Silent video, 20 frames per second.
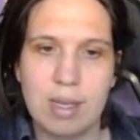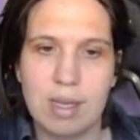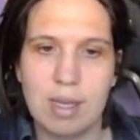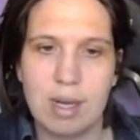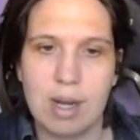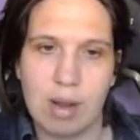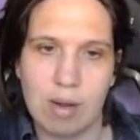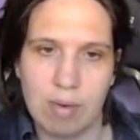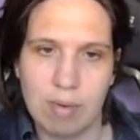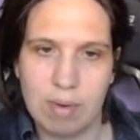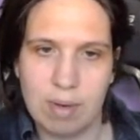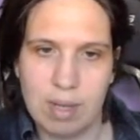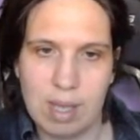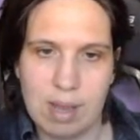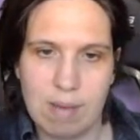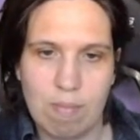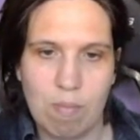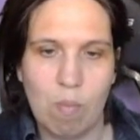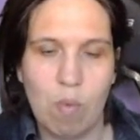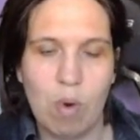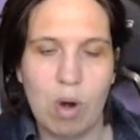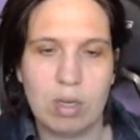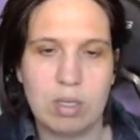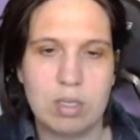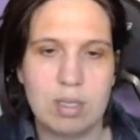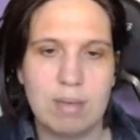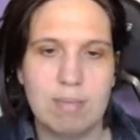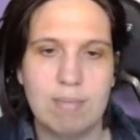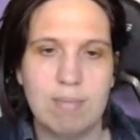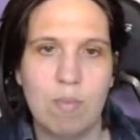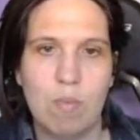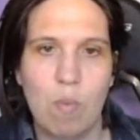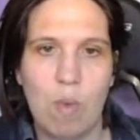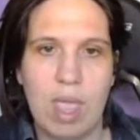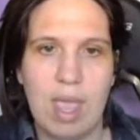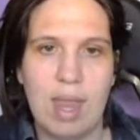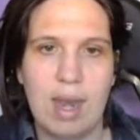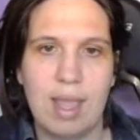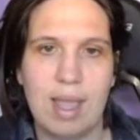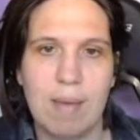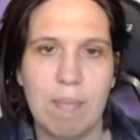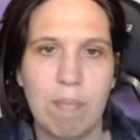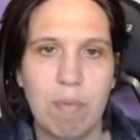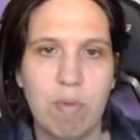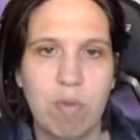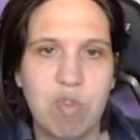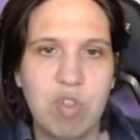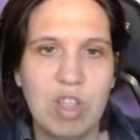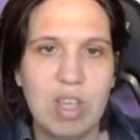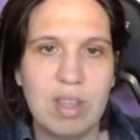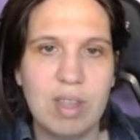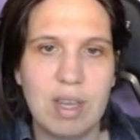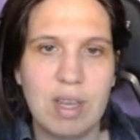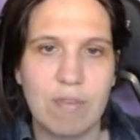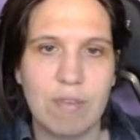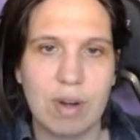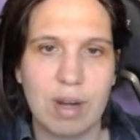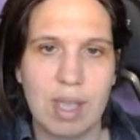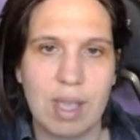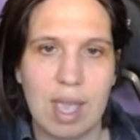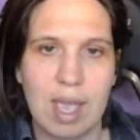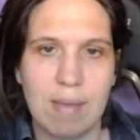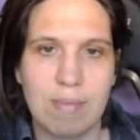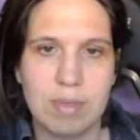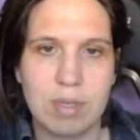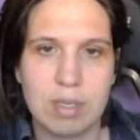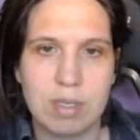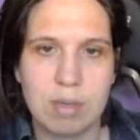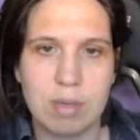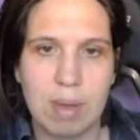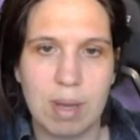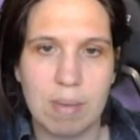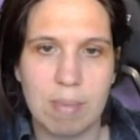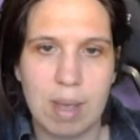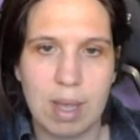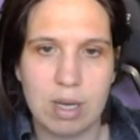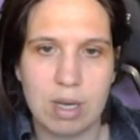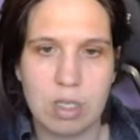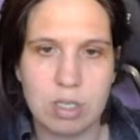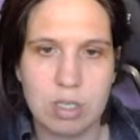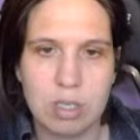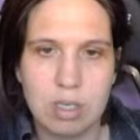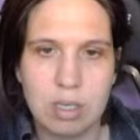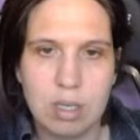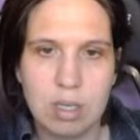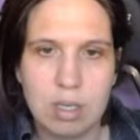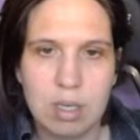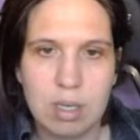it worked in a completely different game, so as you might imagine.